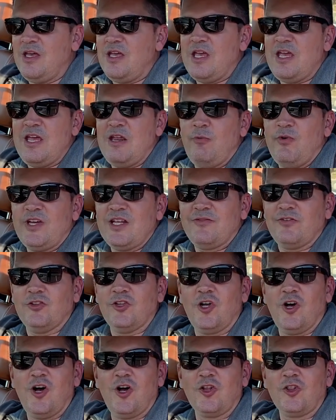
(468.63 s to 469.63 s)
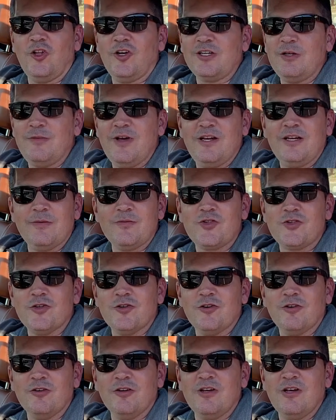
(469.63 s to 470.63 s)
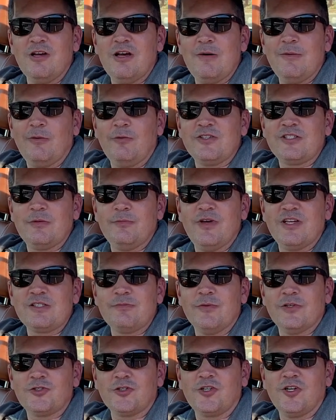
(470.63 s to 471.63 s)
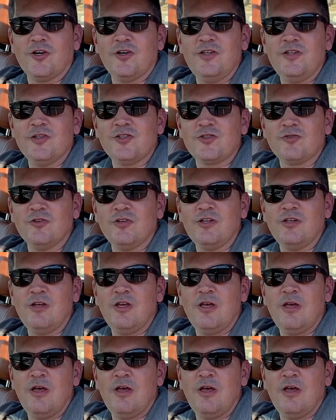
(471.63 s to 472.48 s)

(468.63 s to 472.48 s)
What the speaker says: And we can have a long, long debate, I'm sure, about what's the best muscle car in history.